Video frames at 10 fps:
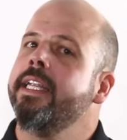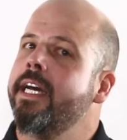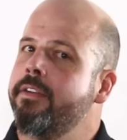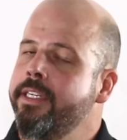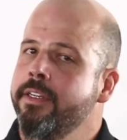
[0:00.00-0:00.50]

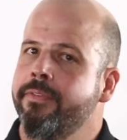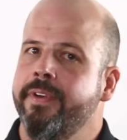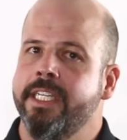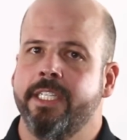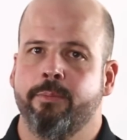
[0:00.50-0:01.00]
Now, during the
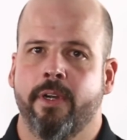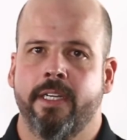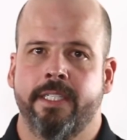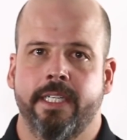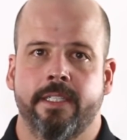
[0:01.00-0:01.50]
finishing
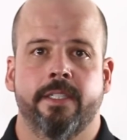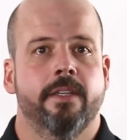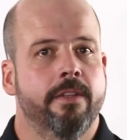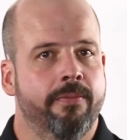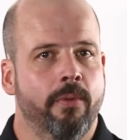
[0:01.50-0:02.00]
process,
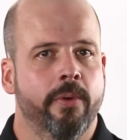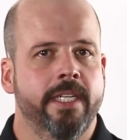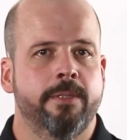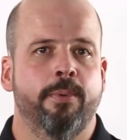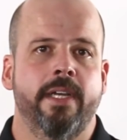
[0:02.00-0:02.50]
the
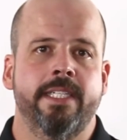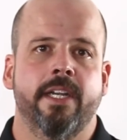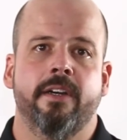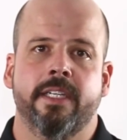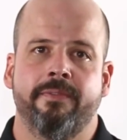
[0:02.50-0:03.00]
flooring is placed
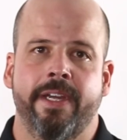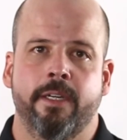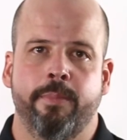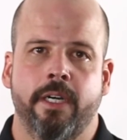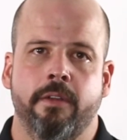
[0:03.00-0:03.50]
on a
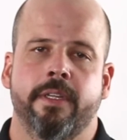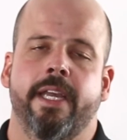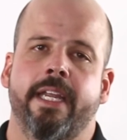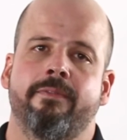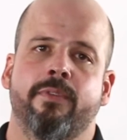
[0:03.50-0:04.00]
conveyor belt,
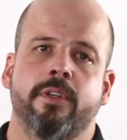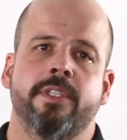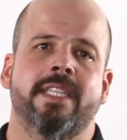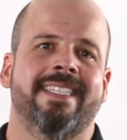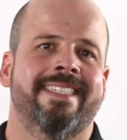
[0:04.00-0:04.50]
and
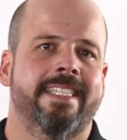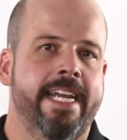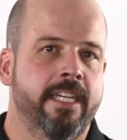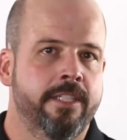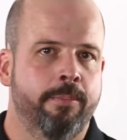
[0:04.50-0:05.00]
first the
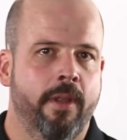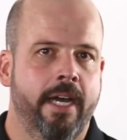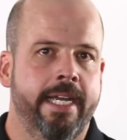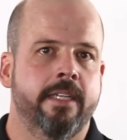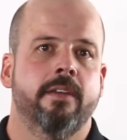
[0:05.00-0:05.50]
stain is
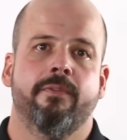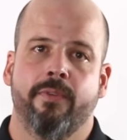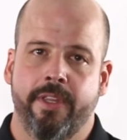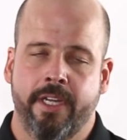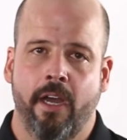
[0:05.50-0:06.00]
applied
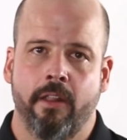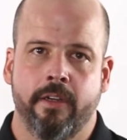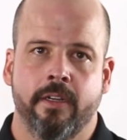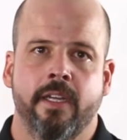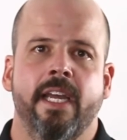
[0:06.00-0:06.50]
for the
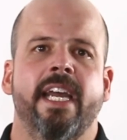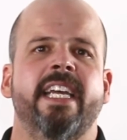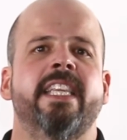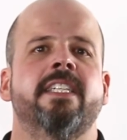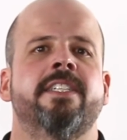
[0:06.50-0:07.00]
color,
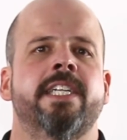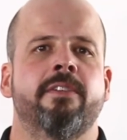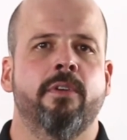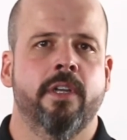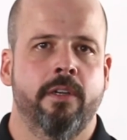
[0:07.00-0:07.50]
and then
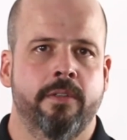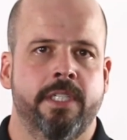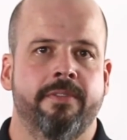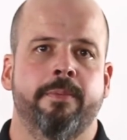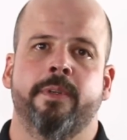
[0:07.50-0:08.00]
several coats of the